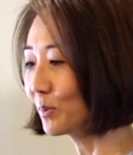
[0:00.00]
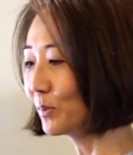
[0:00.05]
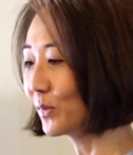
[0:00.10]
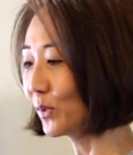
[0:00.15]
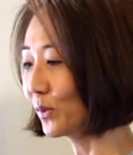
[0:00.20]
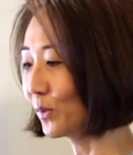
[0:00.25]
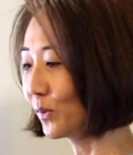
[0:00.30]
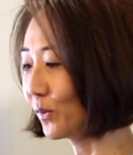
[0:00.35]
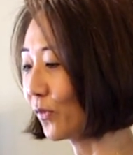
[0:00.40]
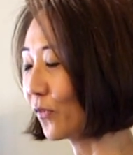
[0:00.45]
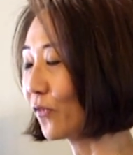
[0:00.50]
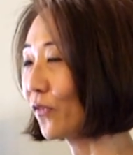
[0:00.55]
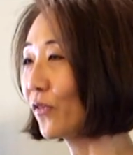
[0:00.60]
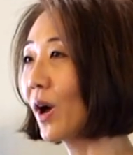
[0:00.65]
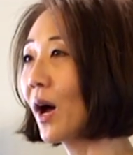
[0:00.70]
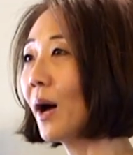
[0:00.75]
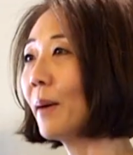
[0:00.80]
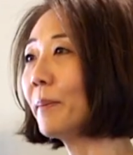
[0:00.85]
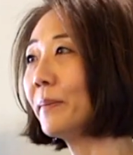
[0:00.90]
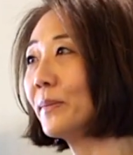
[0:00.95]
move
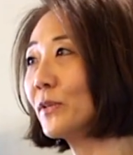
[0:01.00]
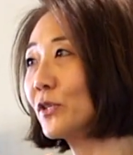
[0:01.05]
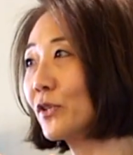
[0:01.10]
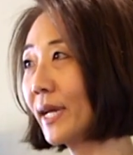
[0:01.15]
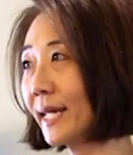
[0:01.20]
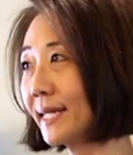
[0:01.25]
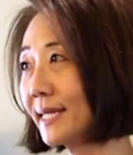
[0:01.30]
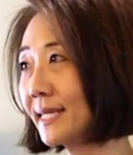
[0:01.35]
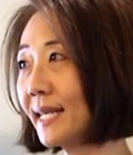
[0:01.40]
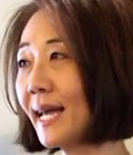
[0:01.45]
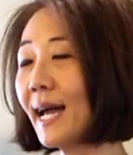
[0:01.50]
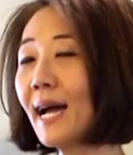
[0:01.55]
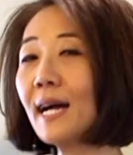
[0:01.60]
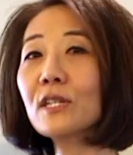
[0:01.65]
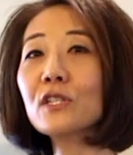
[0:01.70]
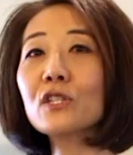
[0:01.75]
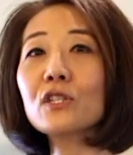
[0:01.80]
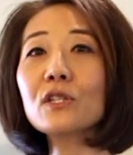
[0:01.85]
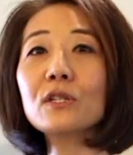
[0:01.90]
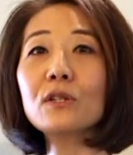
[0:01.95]
from
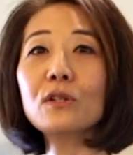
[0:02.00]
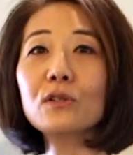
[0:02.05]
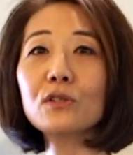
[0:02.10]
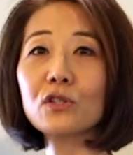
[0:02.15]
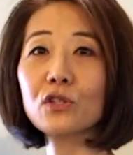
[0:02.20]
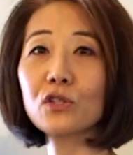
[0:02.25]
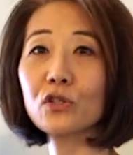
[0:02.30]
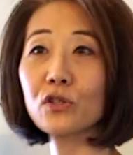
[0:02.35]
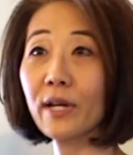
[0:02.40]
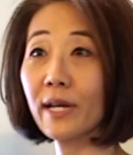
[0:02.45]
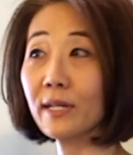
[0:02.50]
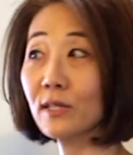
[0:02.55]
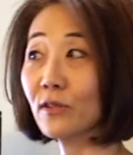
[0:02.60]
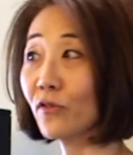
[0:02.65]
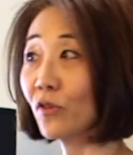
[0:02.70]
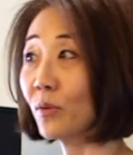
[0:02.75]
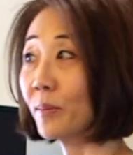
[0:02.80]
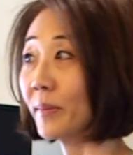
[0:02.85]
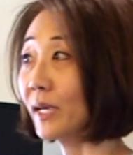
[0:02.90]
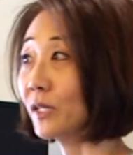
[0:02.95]
transactional to
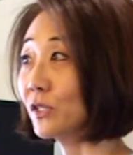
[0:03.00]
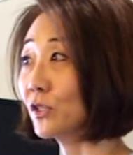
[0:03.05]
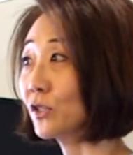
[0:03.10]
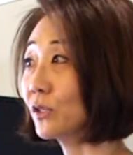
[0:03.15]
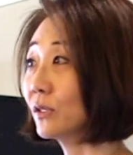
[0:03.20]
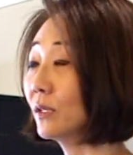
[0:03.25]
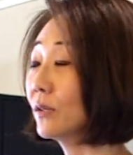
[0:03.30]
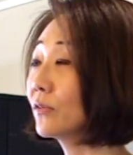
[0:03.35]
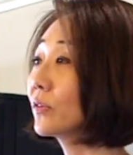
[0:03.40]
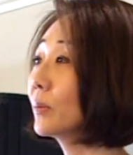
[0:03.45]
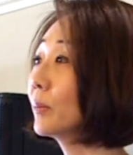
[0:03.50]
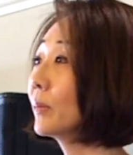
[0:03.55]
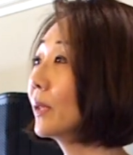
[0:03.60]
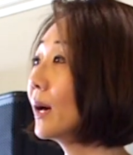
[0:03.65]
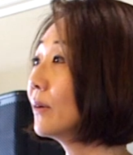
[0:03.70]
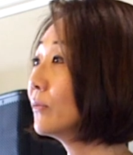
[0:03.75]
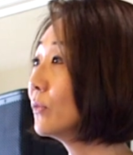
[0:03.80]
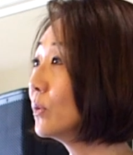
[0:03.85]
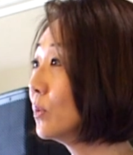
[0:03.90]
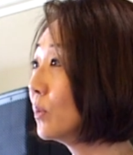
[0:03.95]
transformational, from
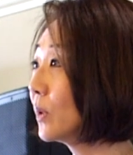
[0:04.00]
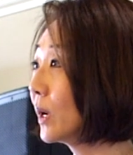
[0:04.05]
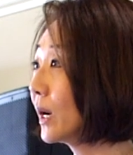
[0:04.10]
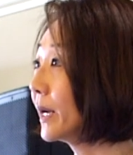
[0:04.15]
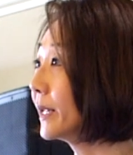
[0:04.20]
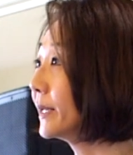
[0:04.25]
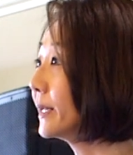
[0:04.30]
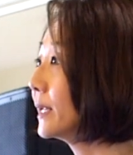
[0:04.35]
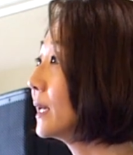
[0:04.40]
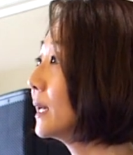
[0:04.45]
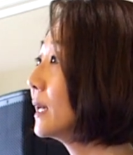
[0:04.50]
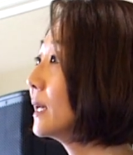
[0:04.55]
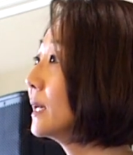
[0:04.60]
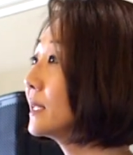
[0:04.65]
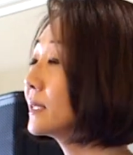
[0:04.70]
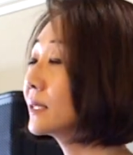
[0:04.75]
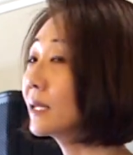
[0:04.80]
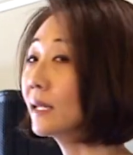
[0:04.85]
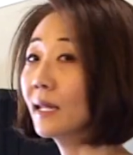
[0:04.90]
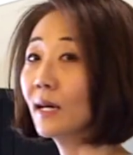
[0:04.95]
level 1
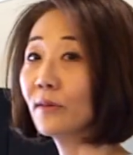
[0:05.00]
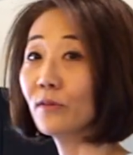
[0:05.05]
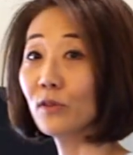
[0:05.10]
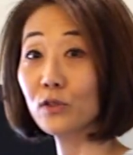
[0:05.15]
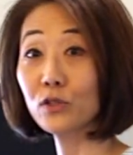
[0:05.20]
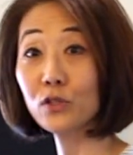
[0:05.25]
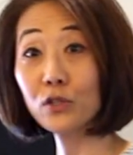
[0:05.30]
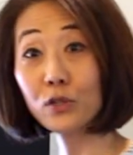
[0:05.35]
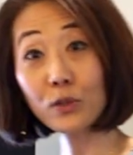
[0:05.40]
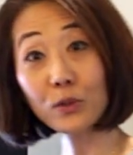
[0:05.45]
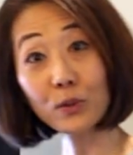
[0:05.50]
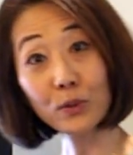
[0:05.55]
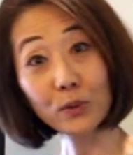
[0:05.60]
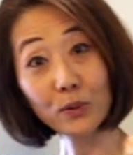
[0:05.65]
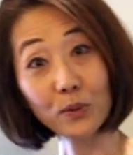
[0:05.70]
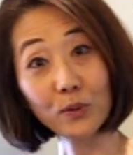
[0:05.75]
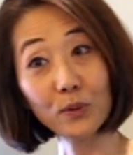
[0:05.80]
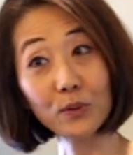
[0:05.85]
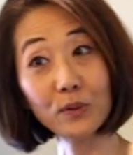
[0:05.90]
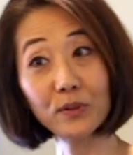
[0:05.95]
to level
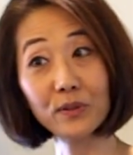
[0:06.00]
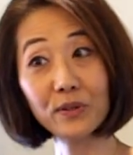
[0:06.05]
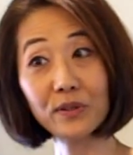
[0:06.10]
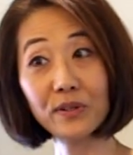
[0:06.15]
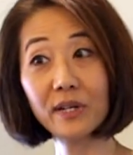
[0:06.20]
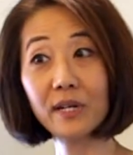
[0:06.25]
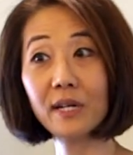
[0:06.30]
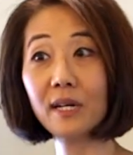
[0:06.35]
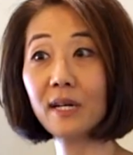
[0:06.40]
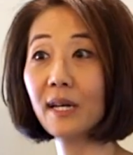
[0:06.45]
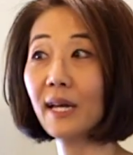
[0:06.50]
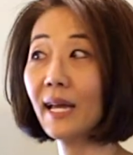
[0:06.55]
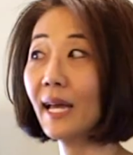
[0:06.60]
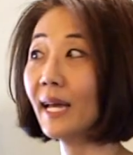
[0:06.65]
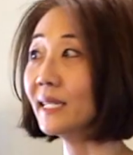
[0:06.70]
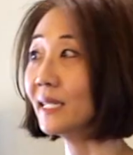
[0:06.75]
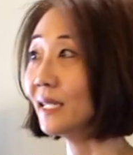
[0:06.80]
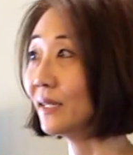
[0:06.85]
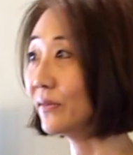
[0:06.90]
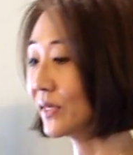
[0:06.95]
2,
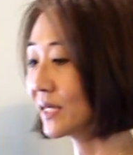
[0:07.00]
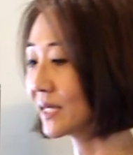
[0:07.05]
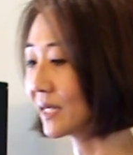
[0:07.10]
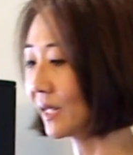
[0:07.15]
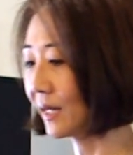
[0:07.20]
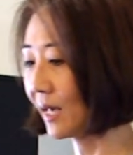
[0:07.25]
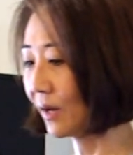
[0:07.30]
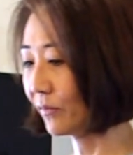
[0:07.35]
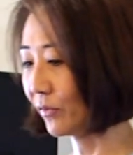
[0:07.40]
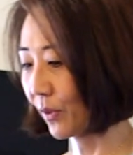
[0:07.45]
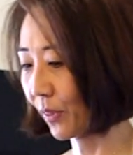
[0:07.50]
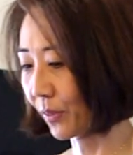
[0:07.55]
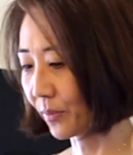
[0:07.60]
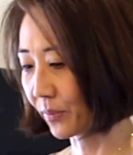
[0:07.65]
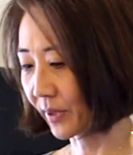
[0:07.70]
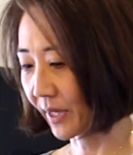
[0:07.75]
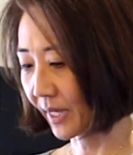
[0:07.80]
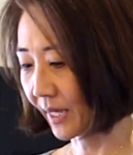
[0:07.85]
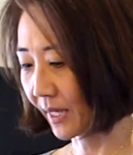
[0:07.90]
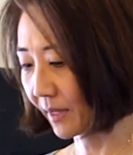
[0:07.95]
and even to level
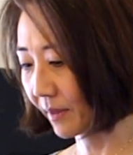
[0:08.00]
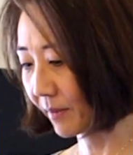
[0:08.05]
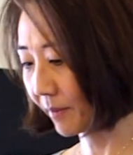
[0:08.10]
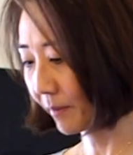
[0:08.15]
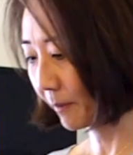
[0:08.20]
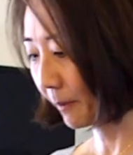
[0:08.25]
3.